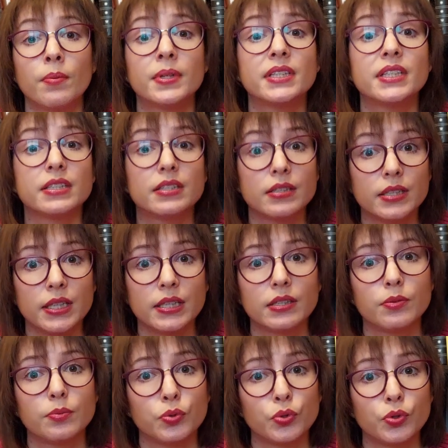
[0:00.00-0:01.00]
But in
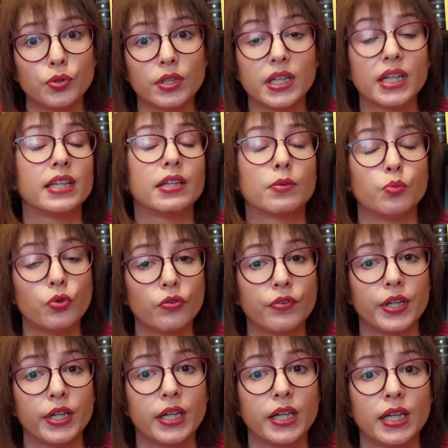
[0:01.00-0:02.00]
the
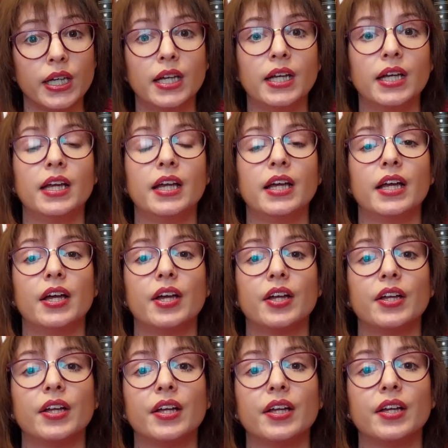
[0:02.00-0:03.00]
movie,
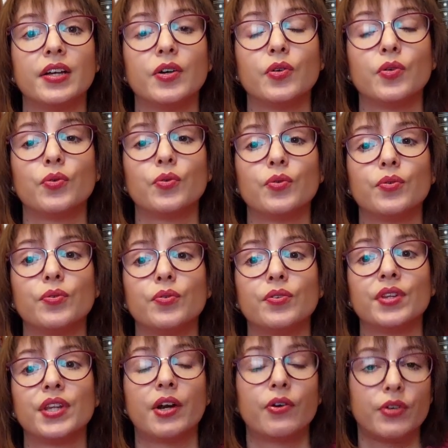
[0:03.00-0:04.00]

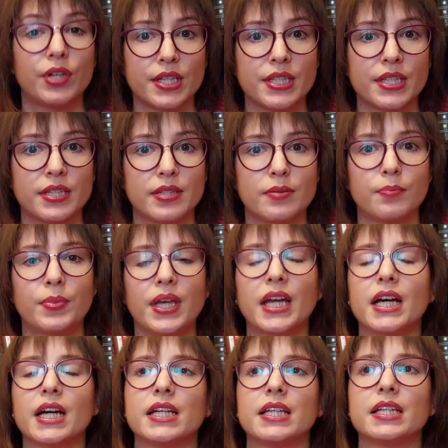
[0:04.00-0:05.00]
there is,
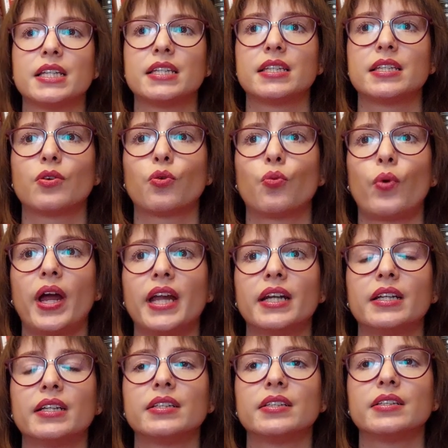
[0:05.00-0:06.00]
because
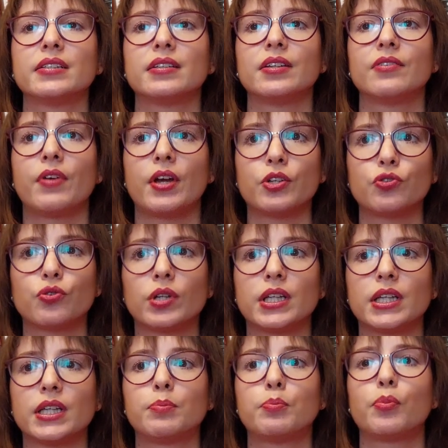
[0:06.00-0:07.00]
when
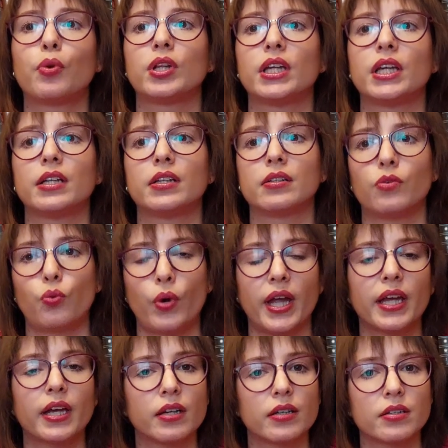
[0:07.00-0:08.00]
eventually Pauline
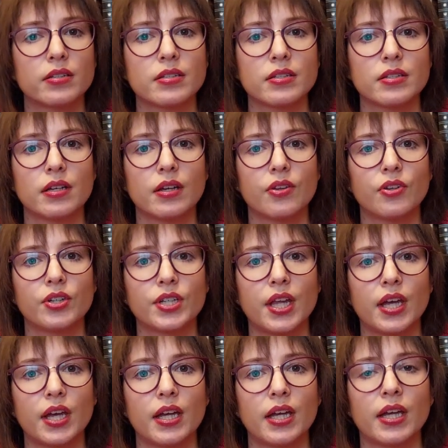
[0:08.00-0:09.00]
wakens the other
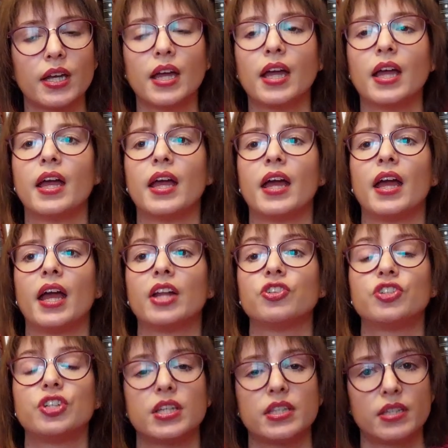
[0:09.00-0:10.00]
day and
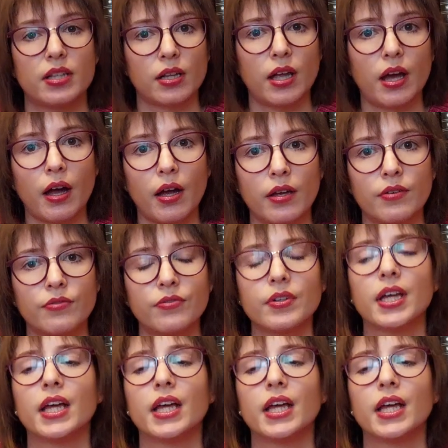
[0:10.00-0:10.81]
she's alive,